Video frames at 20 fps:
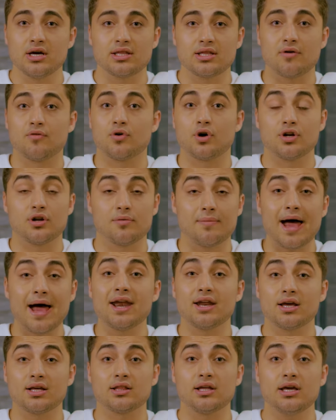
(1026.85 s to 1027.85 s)
that would
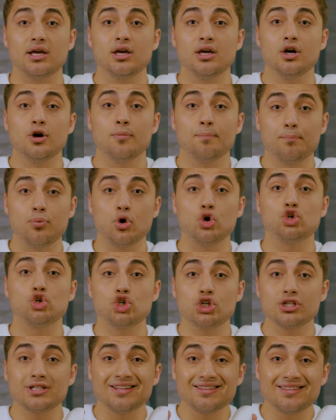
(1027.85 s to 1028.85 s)
automatically
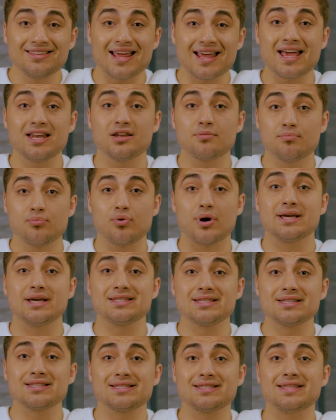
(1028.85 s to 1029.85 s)
push the land
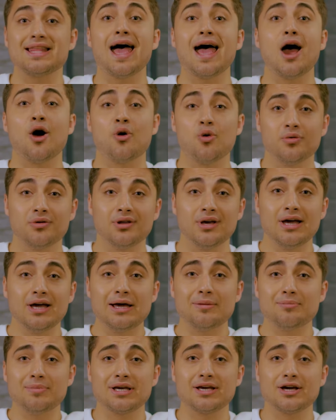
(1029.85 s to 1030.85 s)
prices down
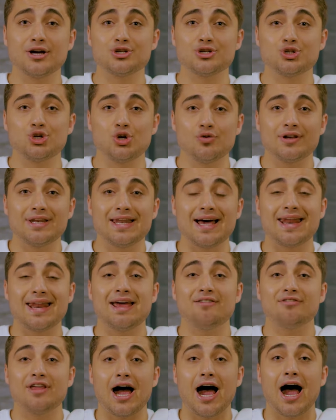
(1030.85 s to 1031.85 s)
because you would not
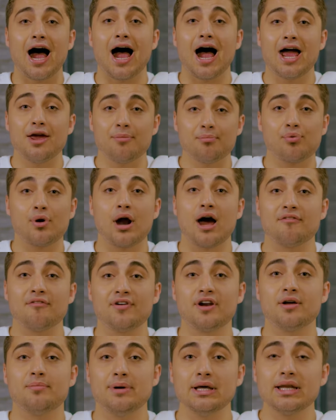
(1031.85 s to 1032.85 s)
have the high
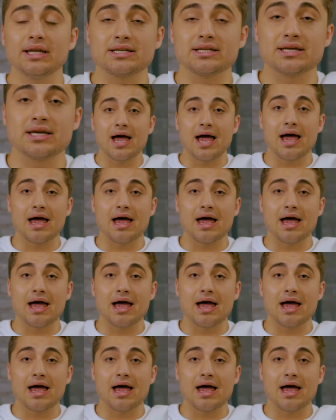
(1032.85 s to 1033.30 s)
profitability.